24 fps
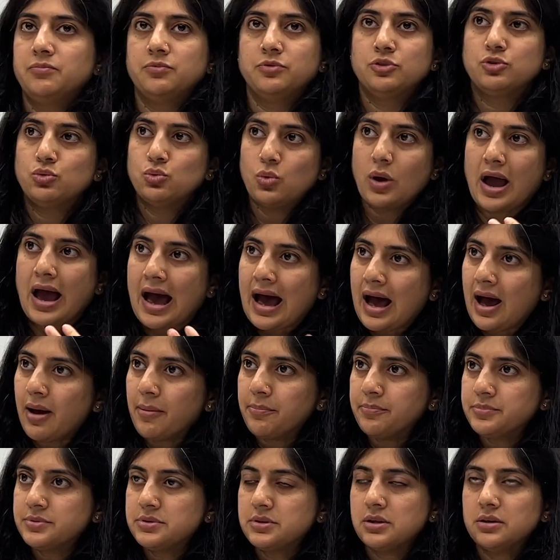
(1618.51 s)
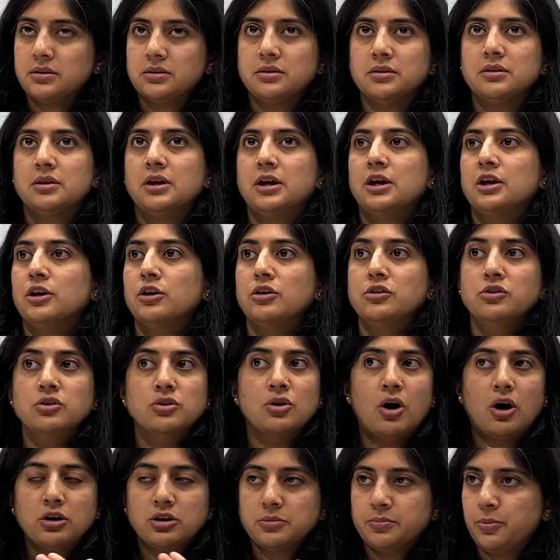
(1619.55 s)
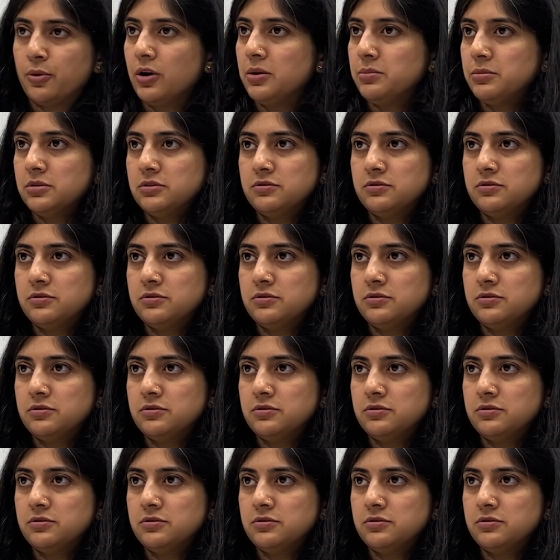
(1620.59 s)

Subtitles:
through apps and not appointment